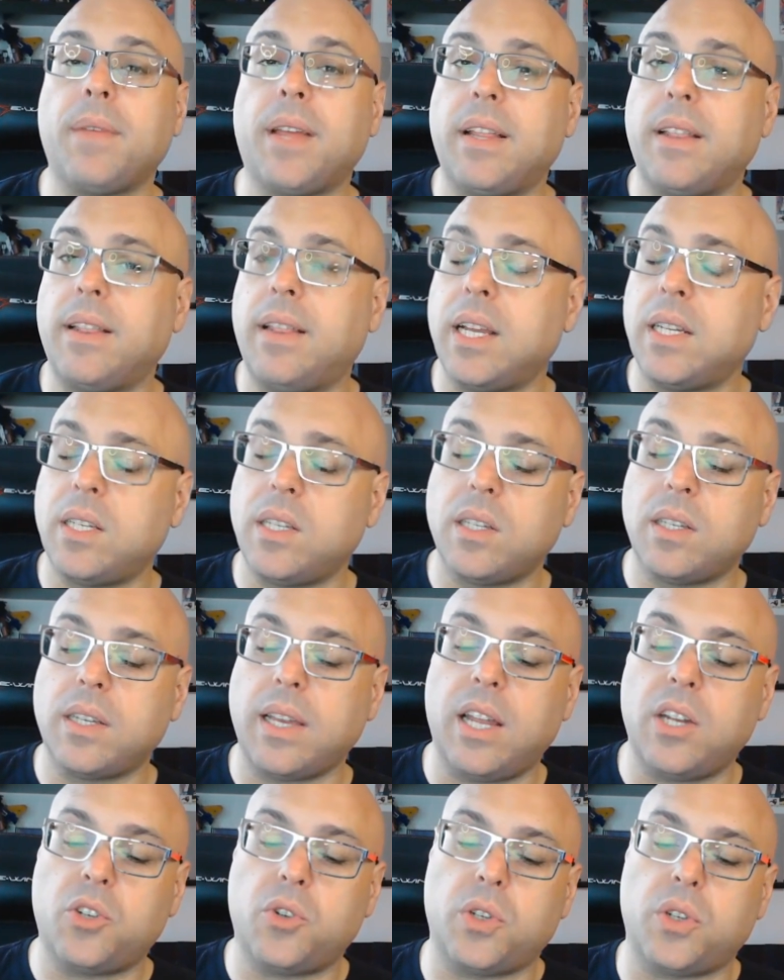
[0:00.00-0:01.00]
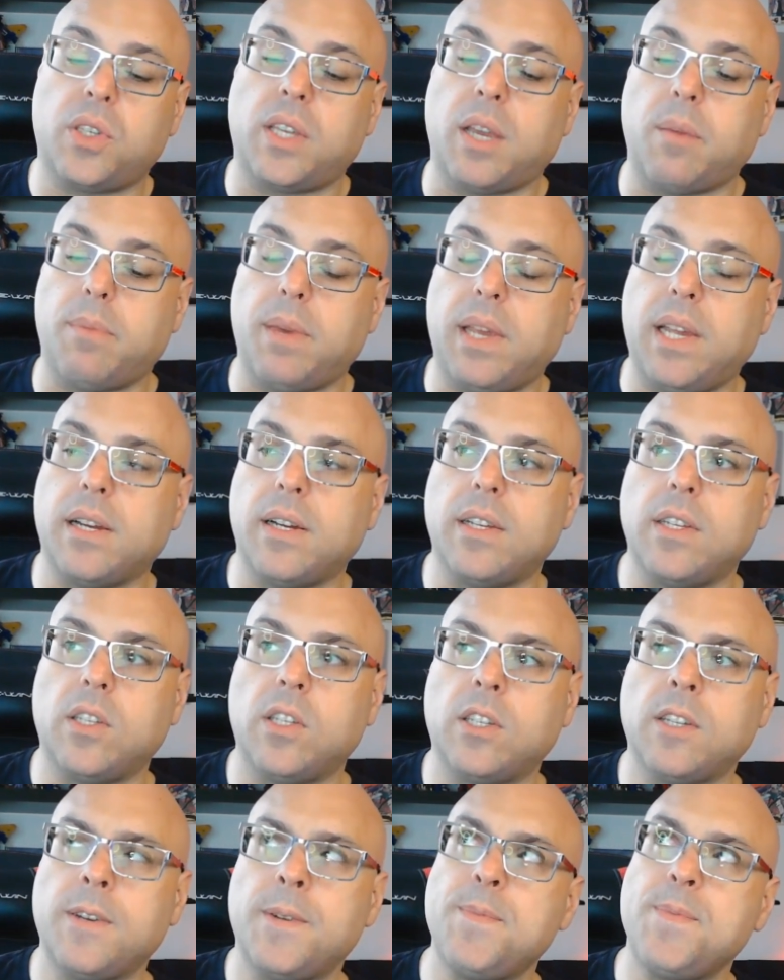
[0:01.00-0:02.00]
this is interesting
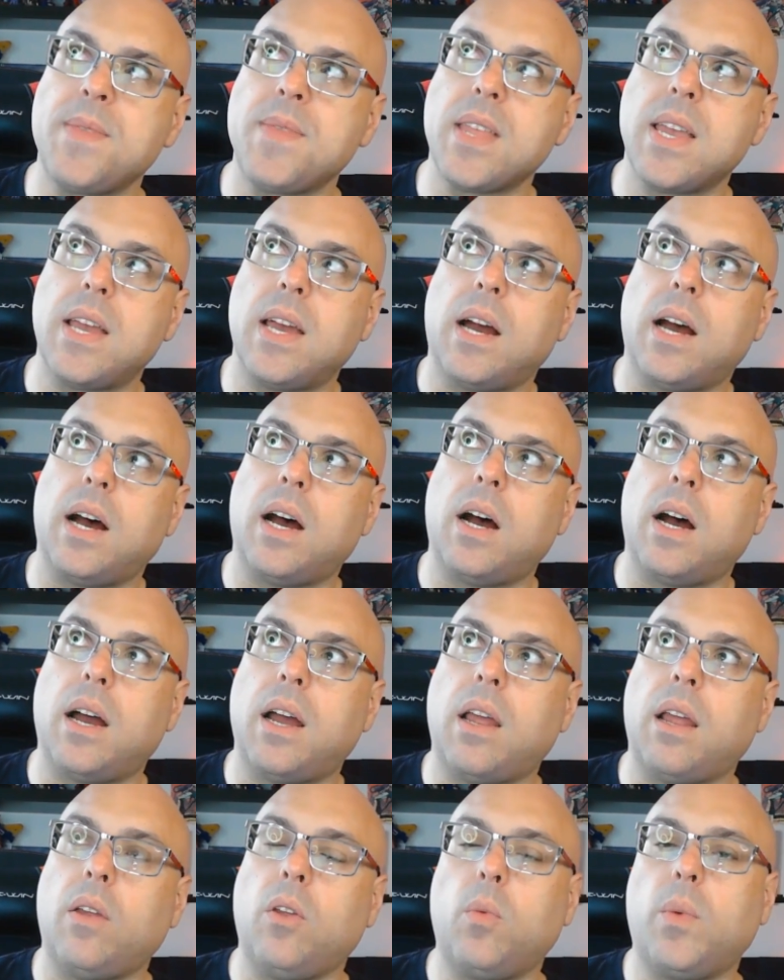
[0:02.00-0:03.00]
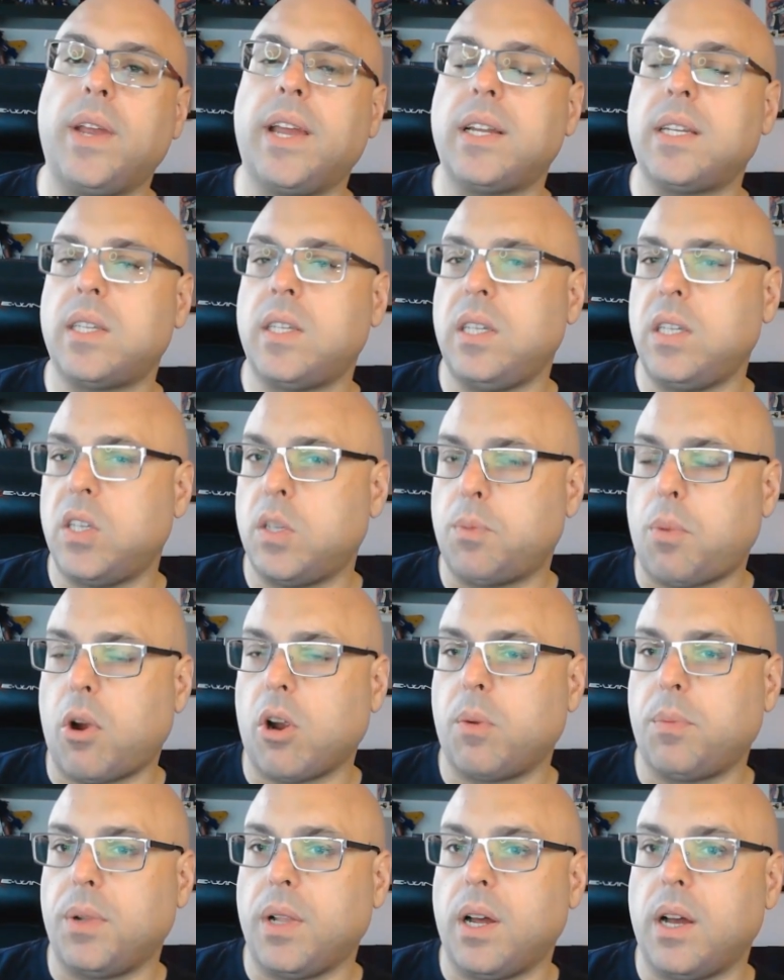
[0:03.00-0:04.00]
because we get to see
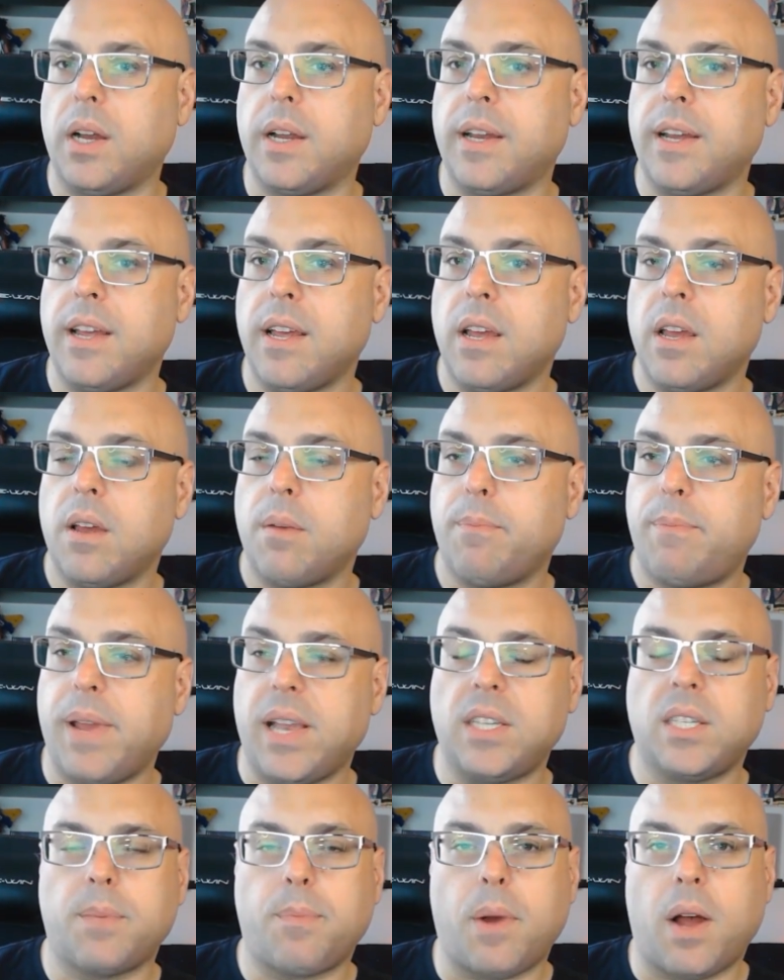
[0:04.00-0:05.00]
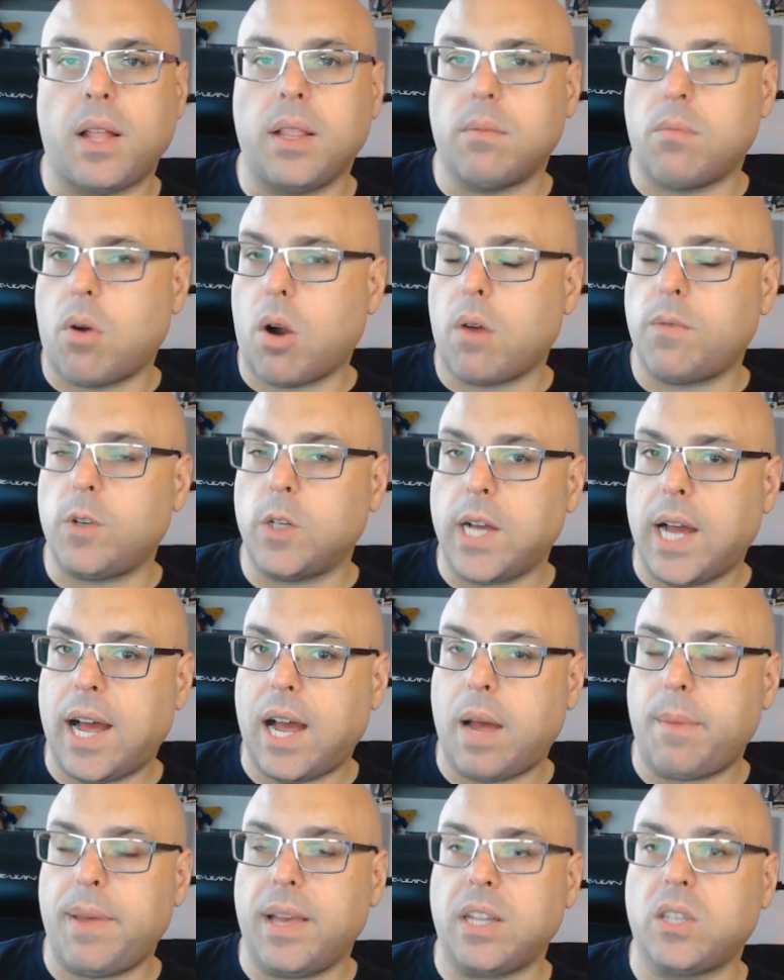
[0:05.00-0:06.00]
Sparkplug based upon the Marvel
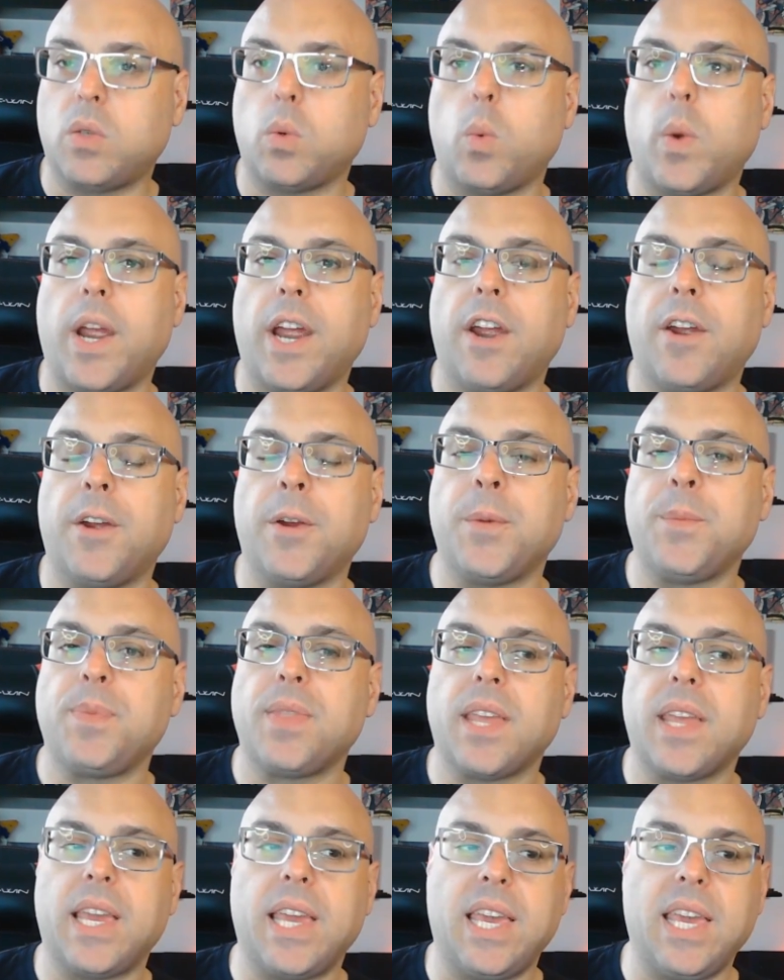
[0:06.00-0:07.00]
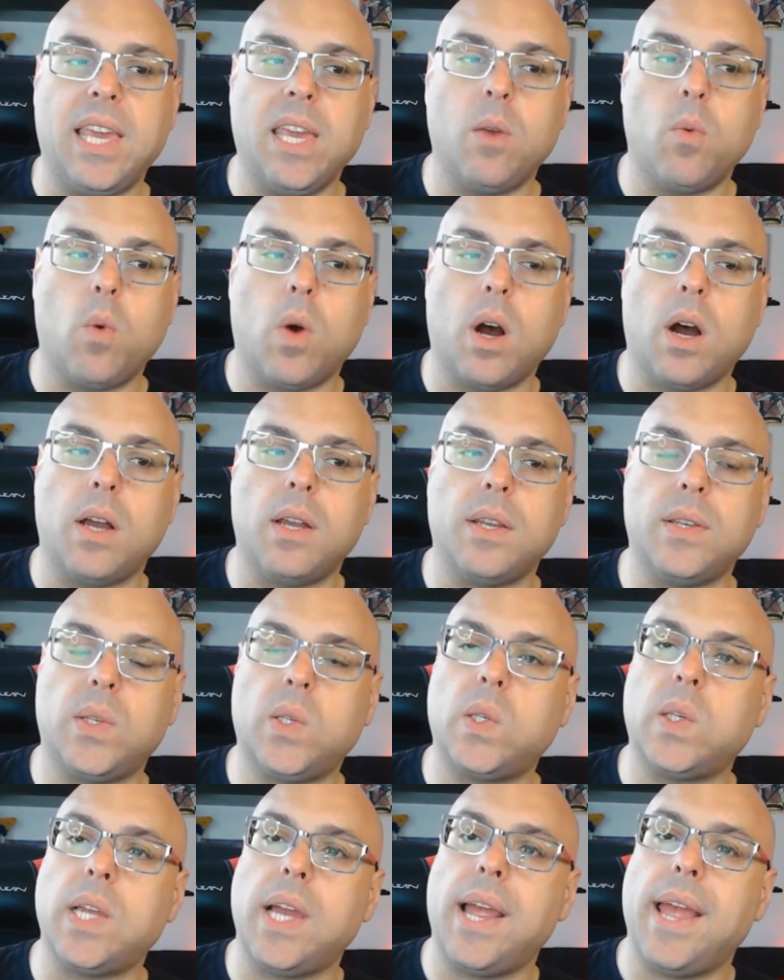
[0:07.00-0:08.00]
Comics, where he
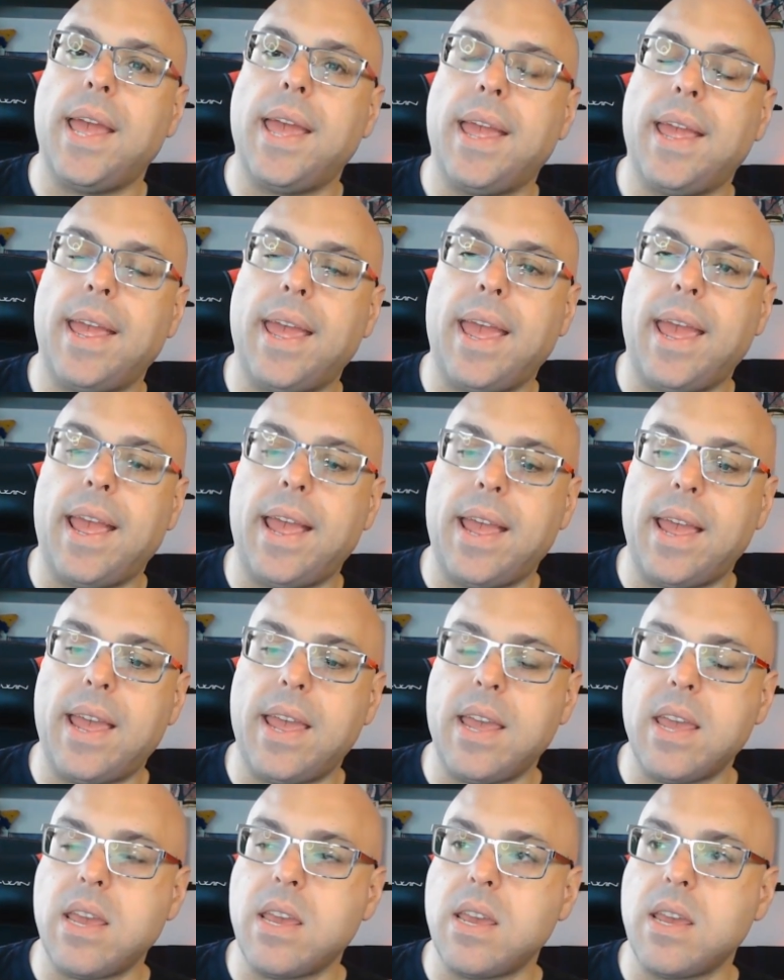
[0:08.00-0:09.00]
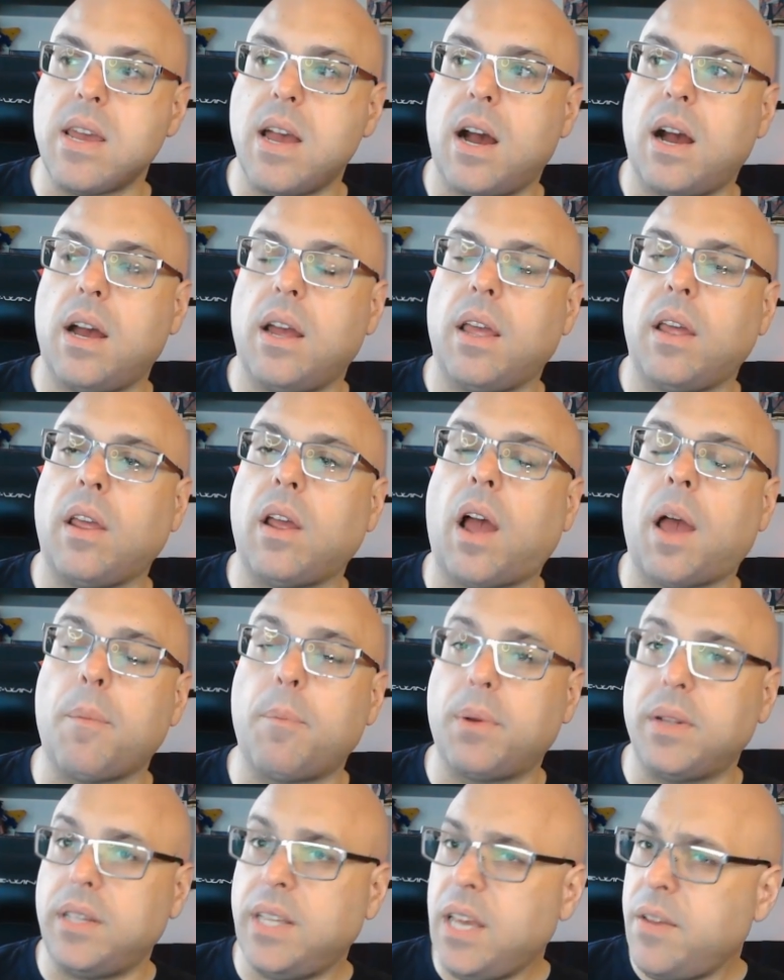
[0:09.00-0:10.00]
was I
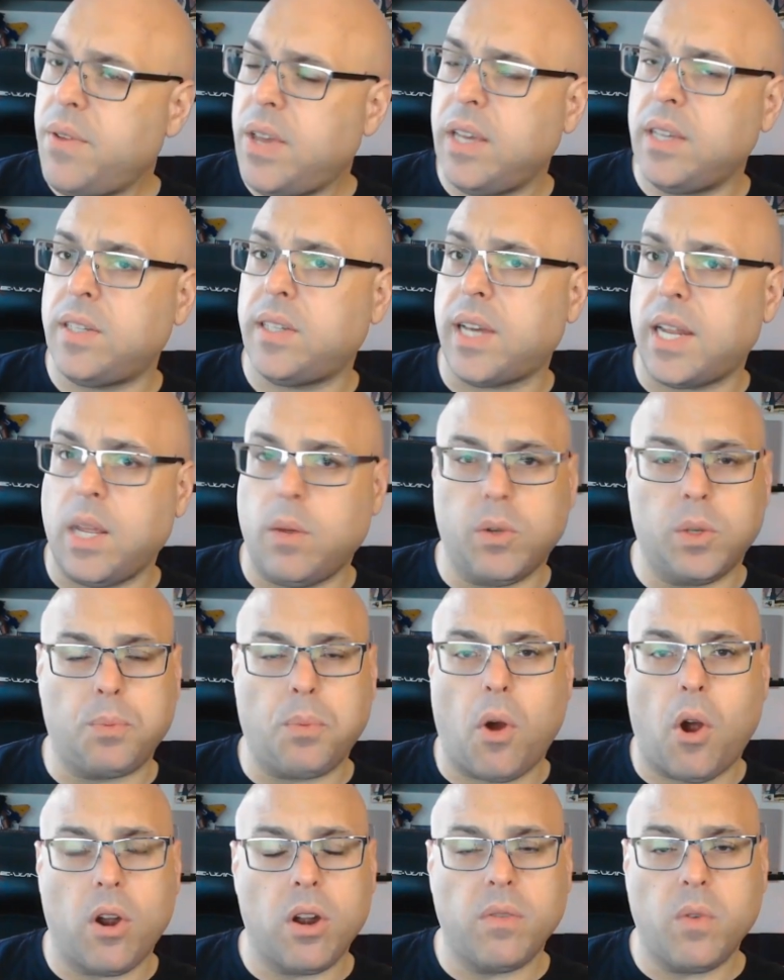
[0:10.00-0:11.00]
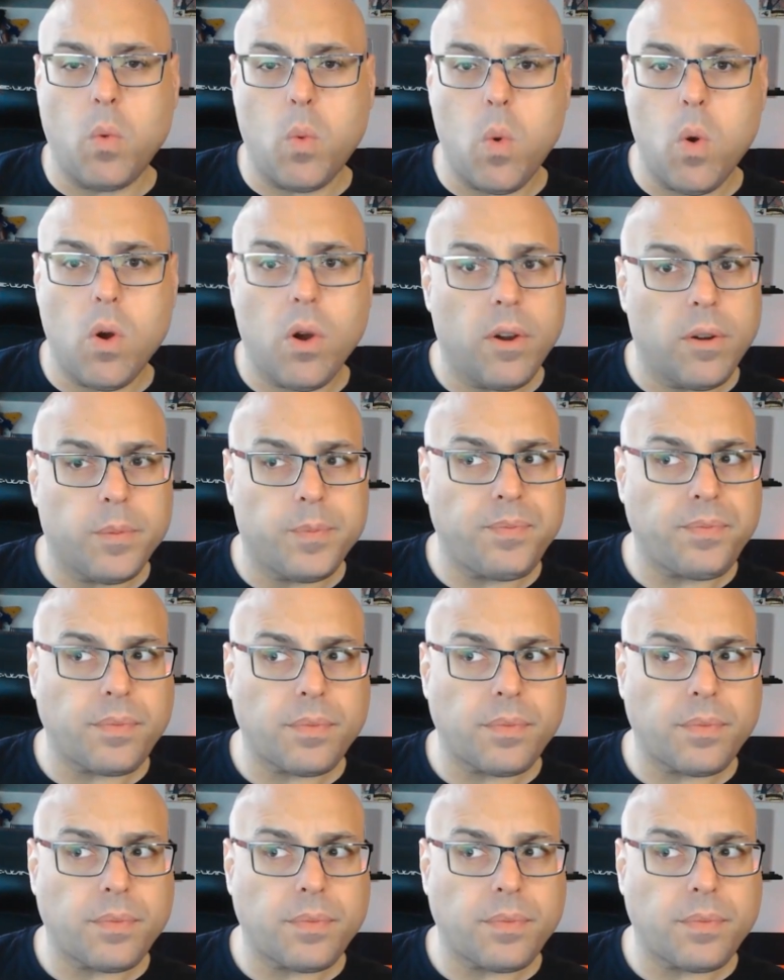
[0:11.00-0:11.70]
believe he said he was part of a war